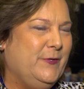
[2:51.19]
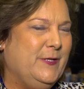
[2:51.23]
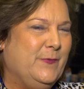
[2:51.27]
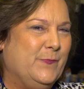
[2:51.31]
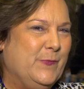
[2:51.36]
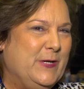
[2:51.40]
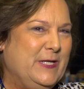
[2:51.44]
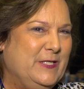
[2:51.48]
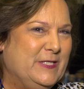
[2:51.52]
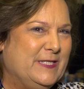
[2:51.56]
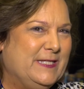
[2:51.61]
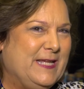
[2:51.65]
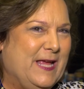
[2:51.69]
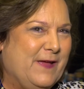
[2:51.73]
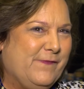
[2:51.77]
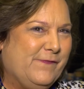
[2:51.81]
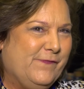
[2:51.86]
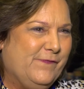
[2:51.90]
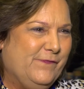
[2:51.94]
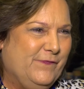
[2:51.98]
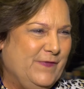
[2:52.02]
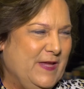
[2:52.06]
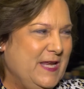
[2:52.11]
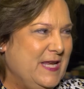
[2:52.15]
and we just got
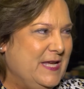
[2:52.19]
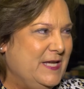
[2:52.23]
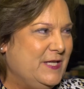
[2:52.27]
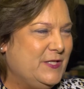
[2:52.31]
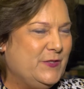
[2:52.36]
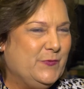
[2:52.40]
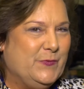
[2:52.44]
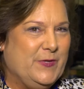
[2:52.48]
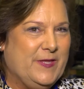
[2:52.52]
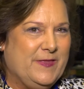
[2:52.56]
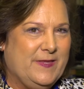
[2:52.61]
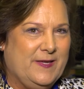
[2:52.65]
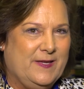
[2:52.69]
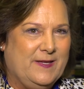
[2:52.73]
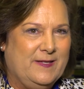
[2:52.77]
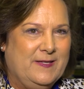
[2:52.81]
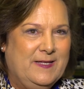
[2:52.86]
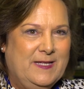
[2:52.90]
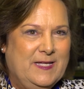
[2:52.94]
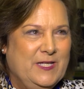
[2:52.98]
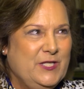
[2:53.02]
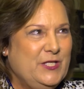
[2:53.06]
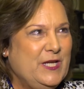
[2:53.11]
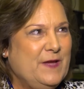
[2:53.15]
finished with a
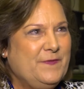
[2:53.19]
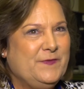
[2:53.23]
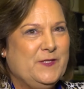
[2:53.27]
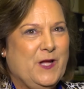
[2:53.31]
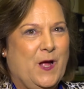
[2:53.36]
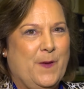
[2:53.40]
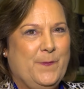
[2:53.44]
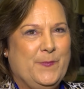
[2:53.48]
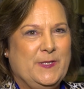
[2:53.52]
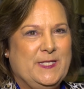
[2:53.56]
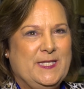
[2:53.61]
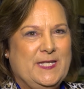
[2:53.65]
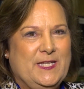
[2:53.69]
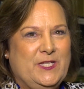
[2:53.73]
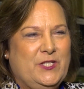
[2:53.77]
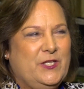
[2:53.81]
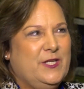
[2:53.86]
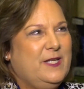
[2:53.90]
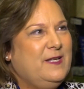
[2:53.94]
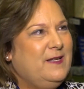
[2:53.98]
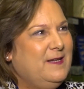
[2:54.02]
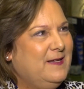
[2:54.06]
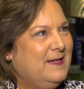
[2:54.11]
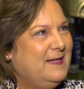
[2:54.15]
chef's
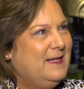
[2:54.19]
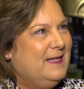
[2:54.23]
competition.